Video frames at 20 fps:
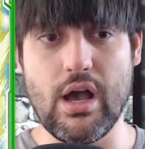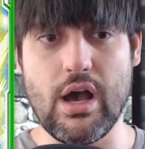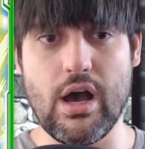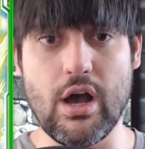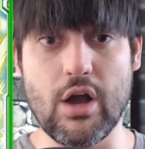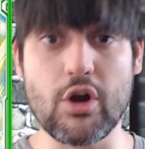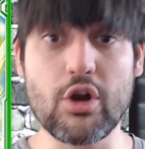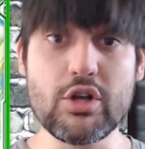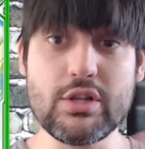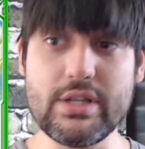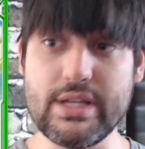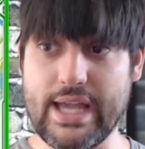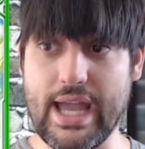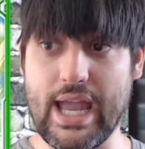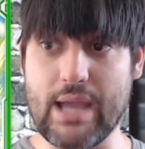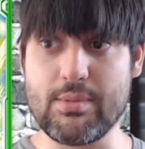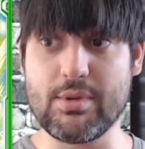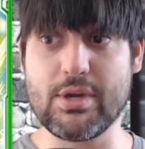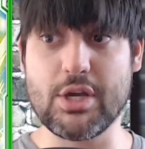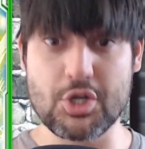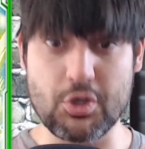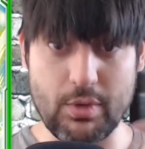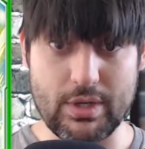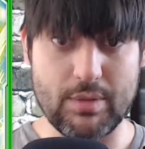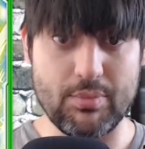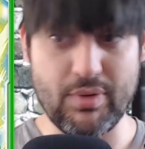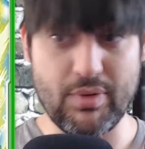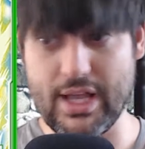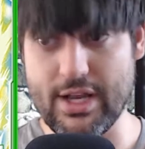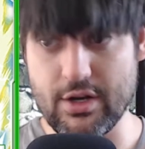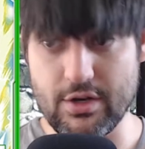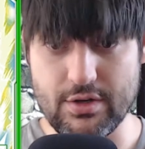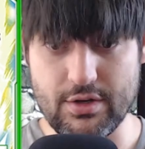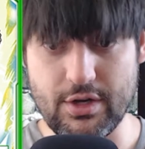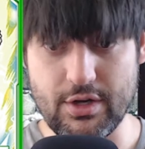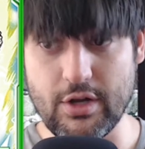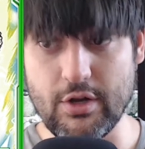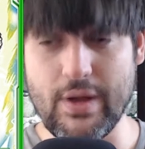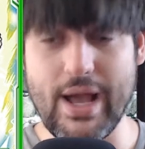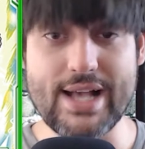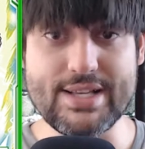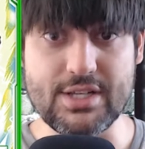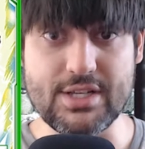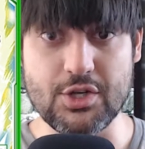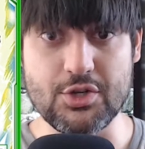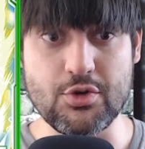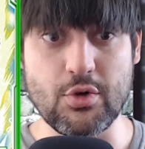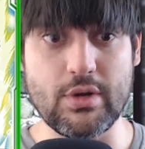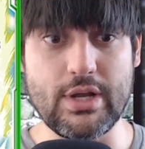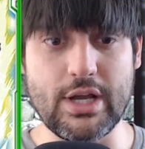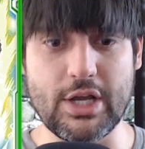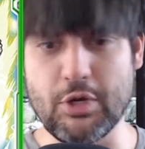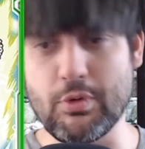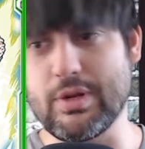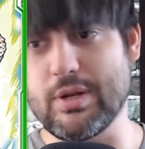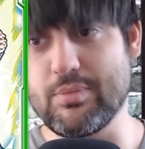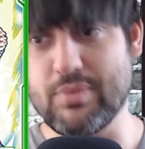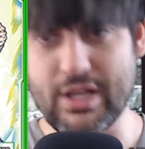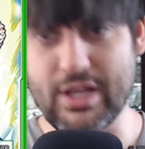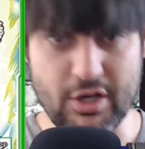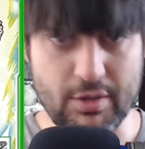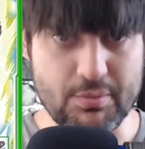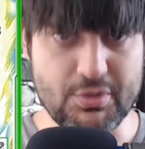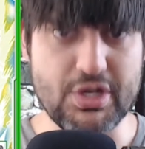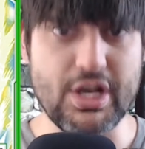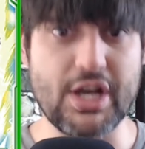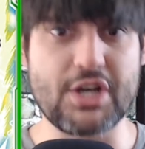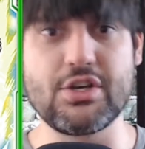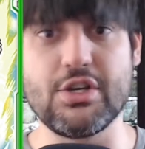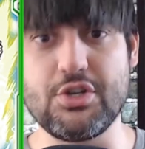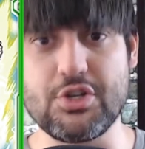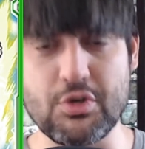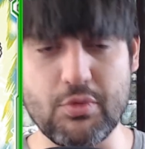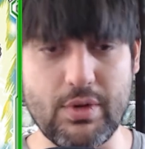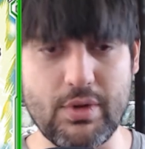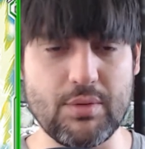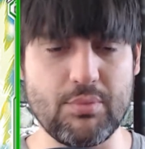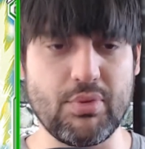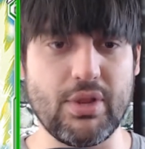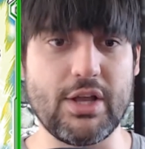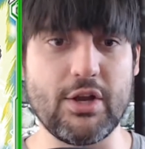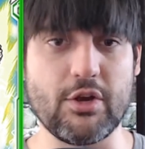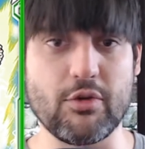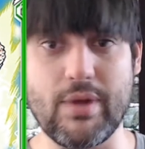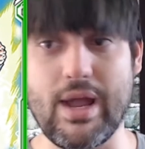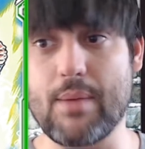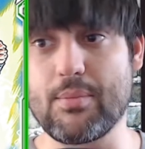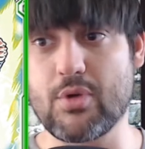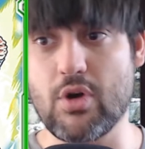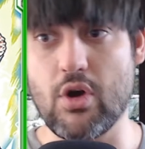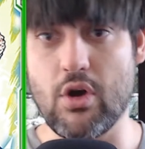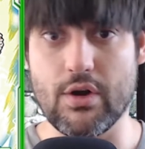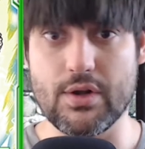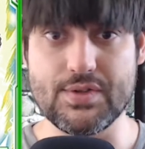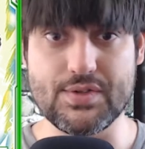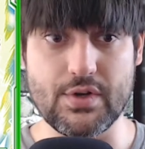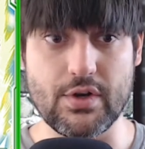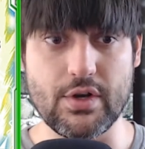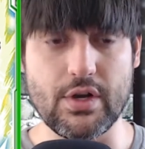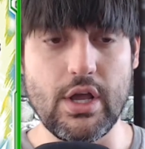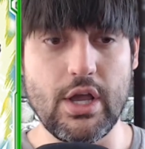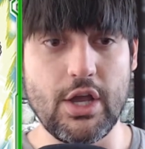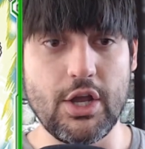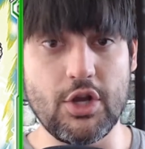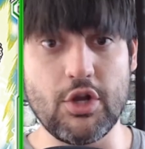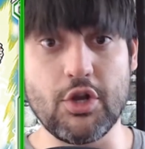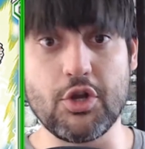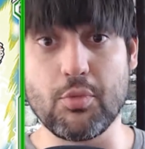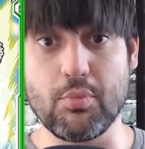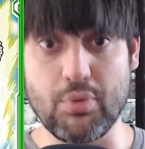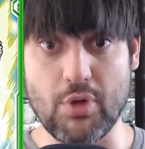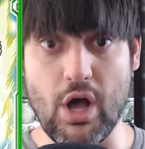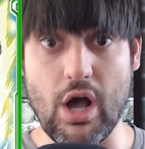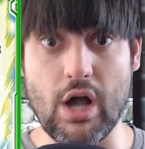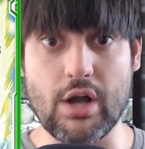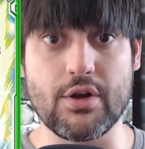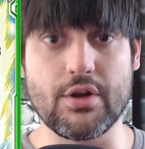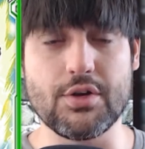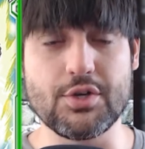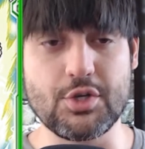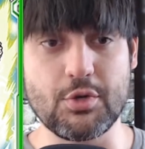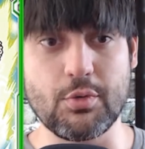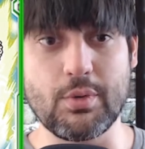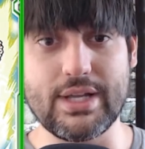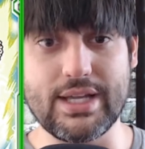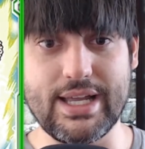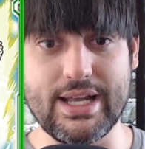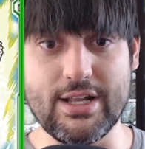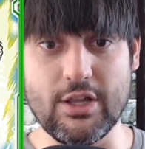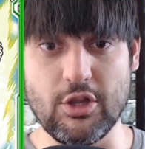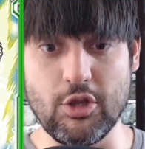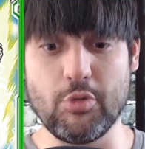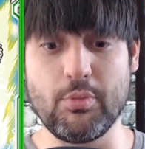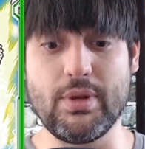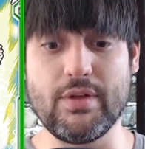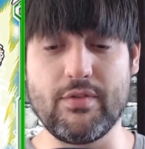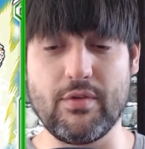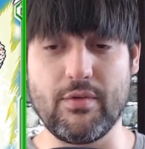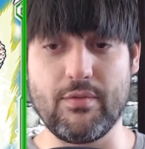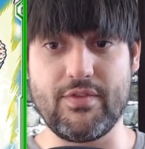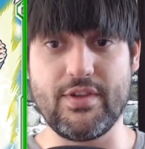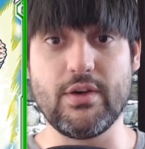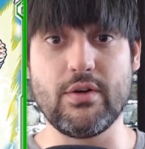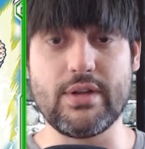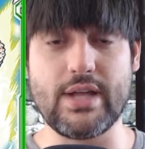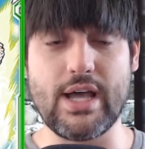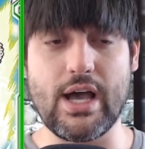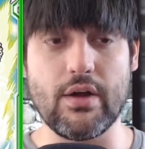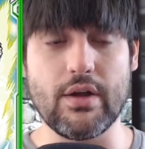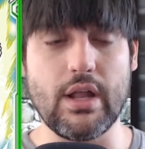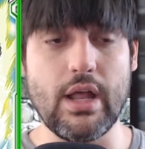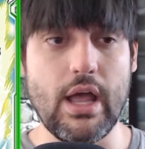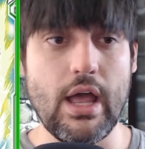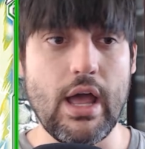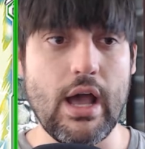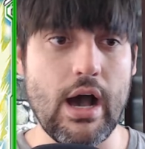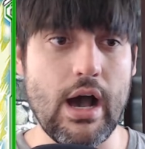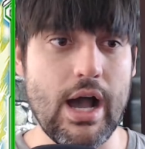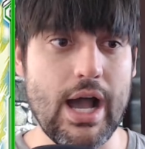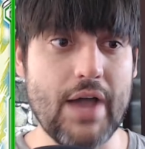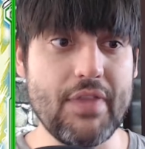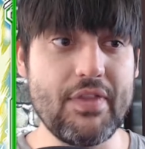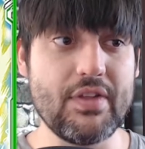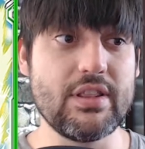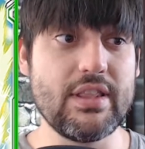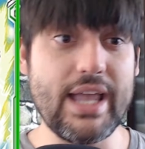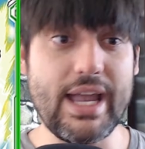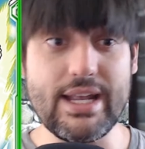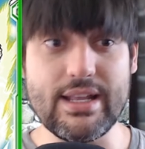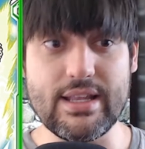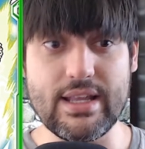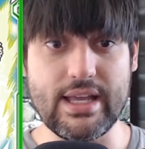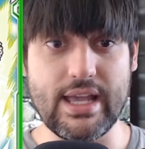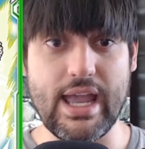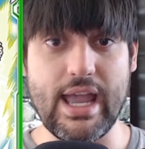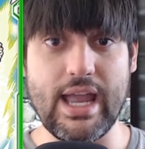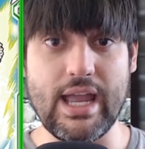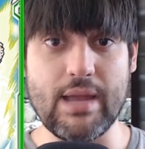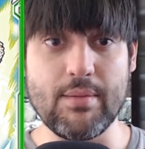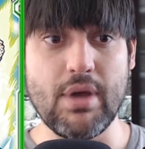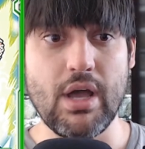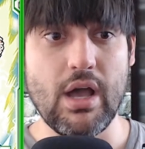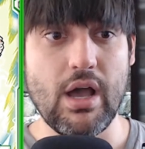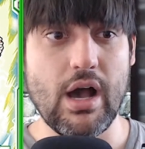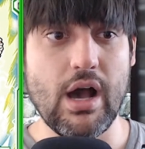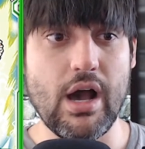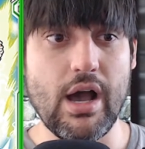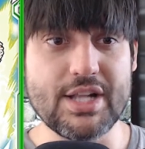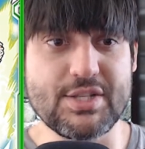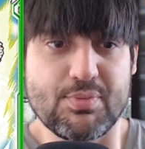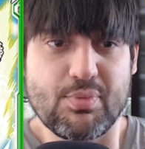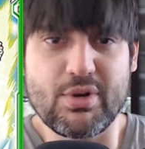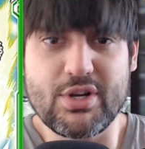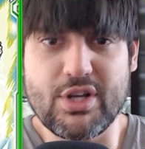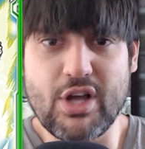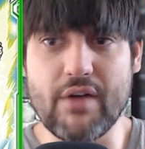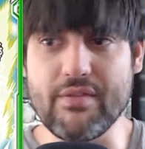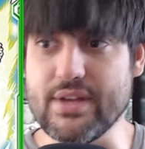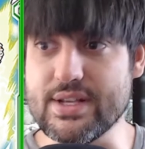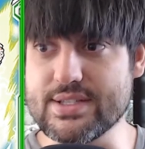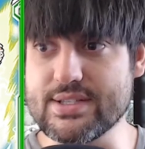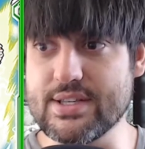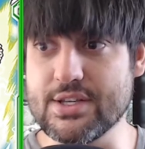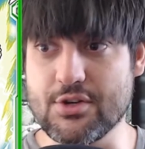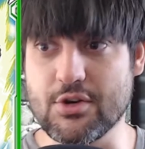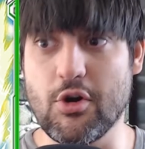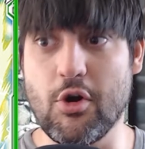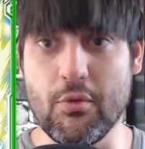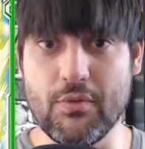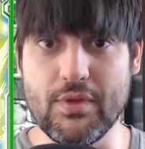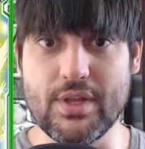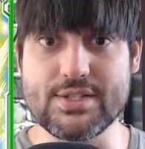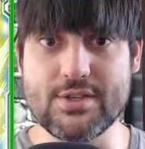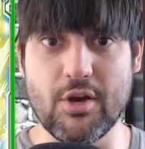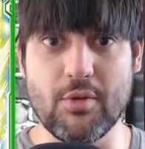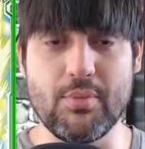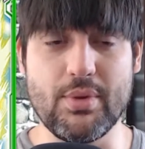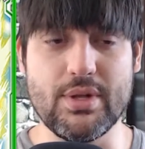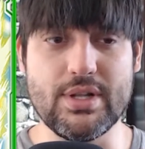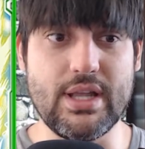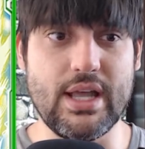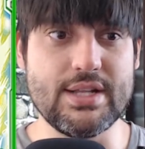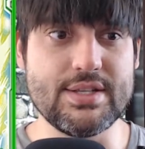early game, because you're wanting to play your as a control deck, you're wanting to play your objections, you're wanting to play your ramp cards, or your blockers, you're wanting to get a little bit of a field out, and then late in the game it's pretty obvious that you're holding this open.